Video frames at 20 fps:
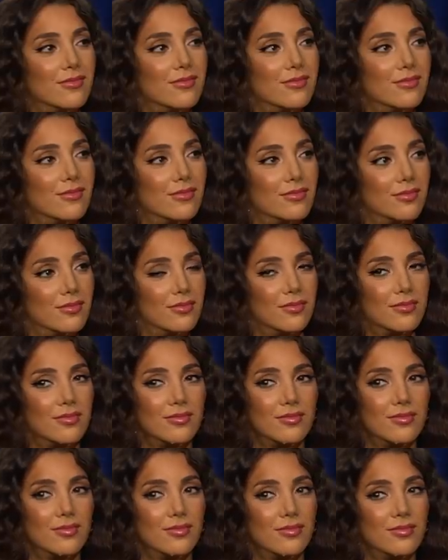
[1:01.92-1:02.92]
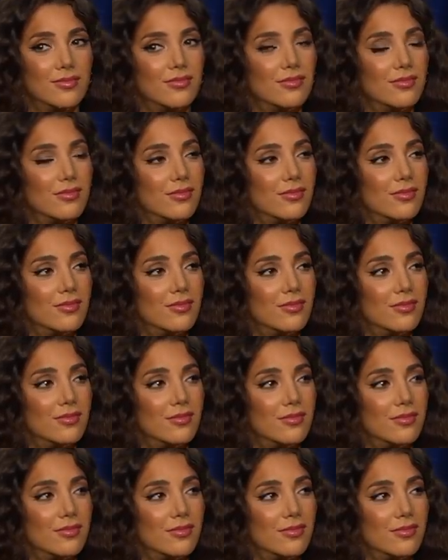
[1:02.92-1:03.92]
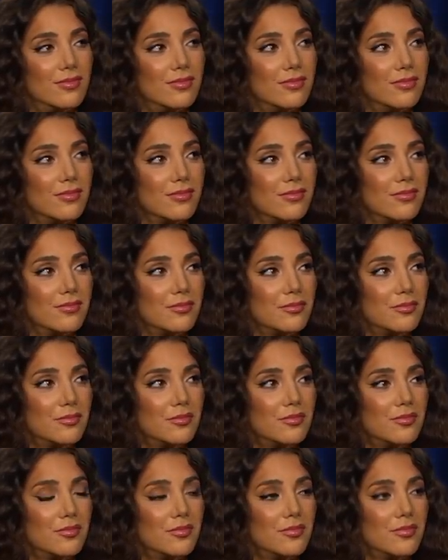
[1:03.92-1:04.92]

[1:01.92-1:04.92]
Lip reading: (not speaking)